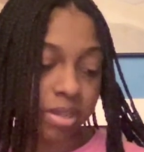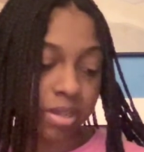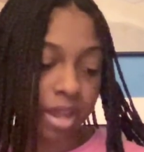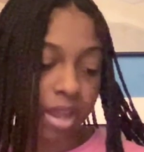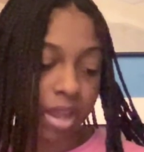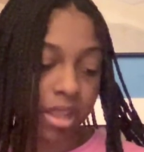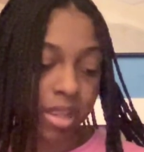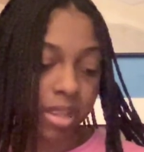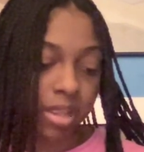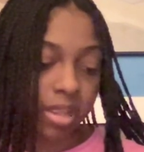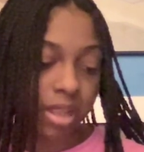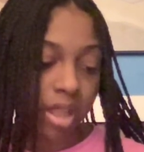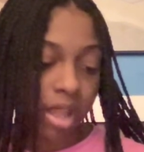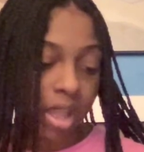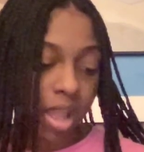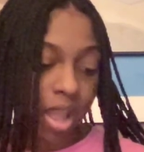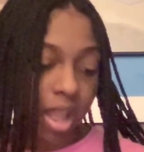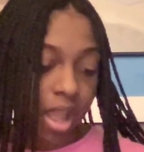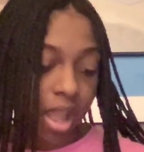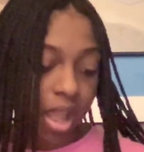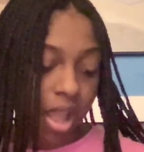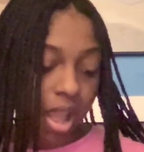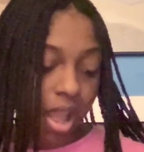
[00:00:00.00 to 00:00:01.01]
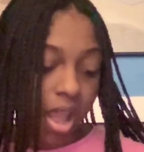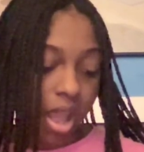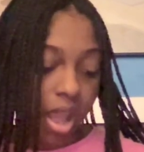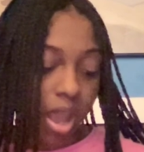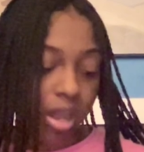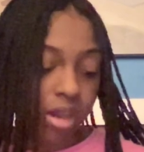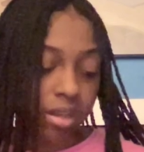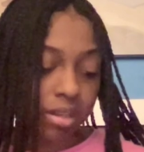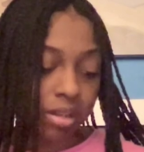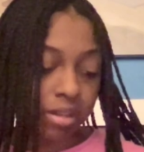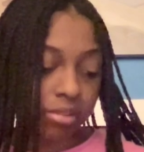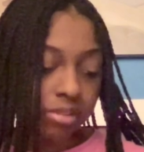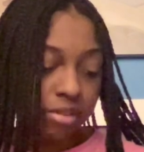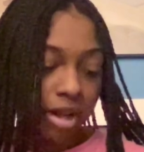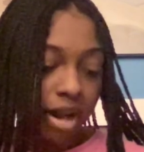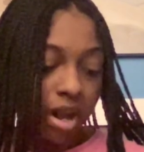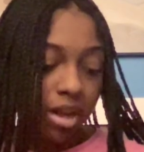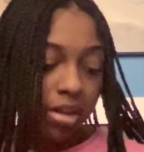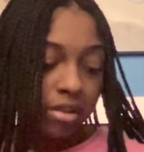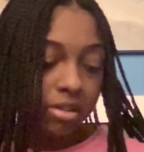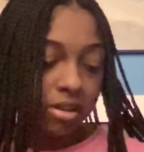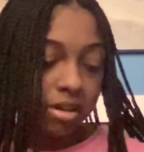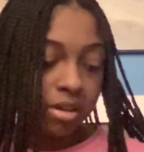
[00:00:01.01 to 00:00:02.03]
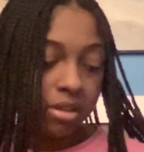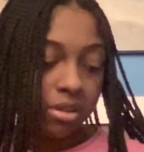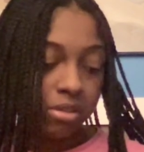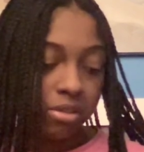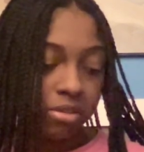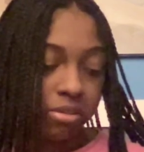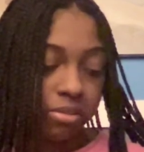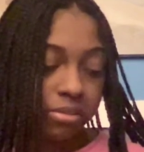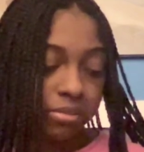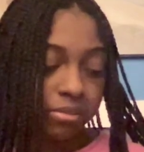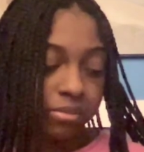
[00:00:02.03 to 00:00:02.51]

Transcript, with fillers: Like, I know y'all don't,